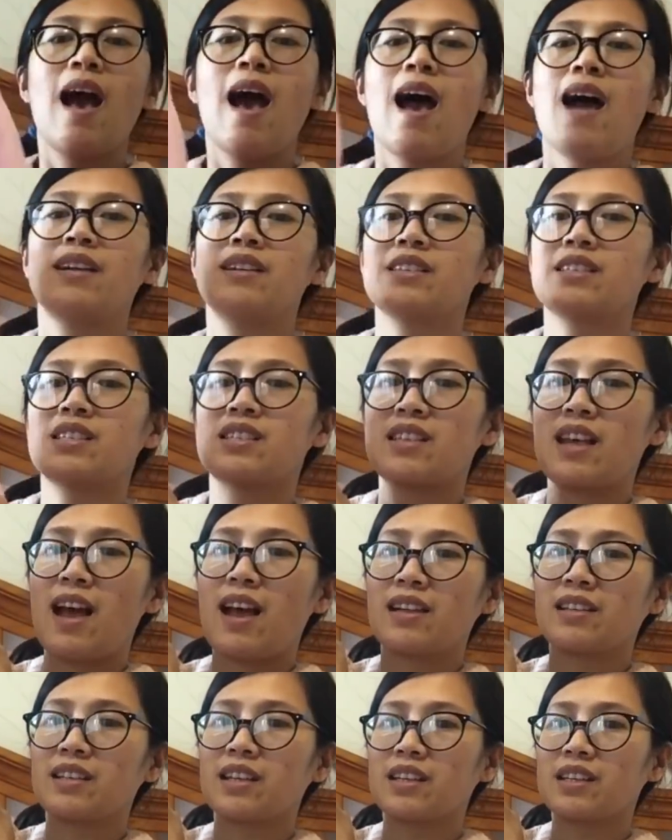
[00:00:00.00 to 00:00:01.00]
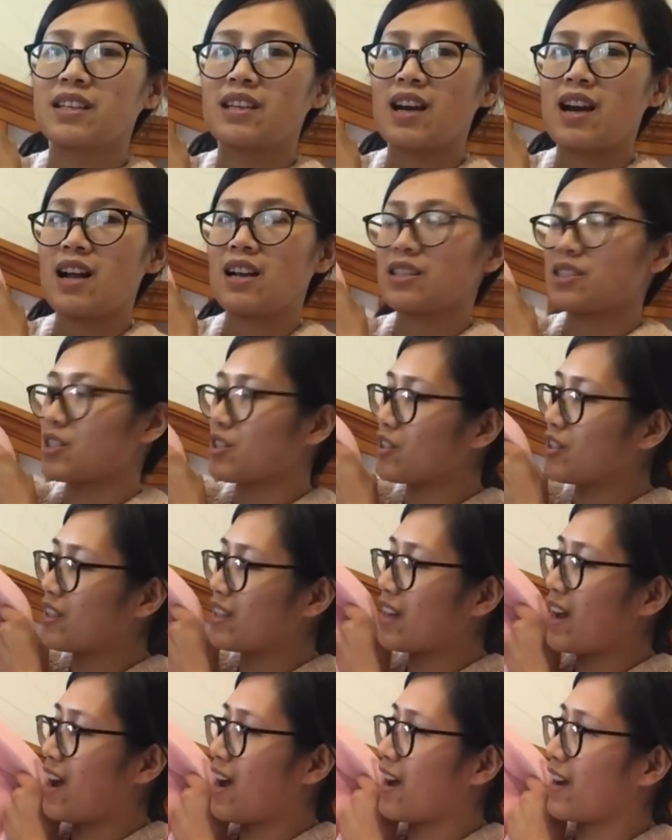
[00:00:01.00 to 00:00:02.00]
And it said Girls
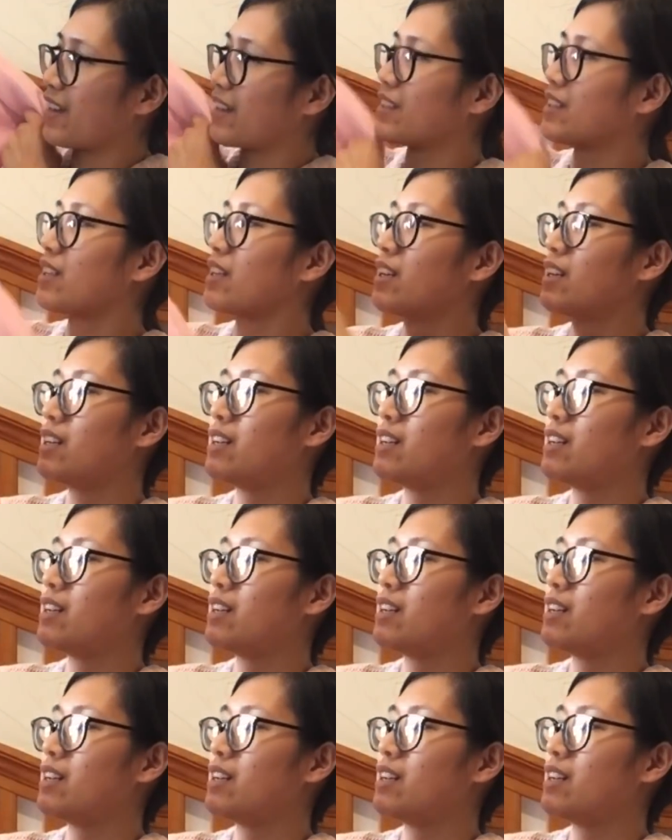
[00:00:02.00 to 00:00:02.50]
Unite.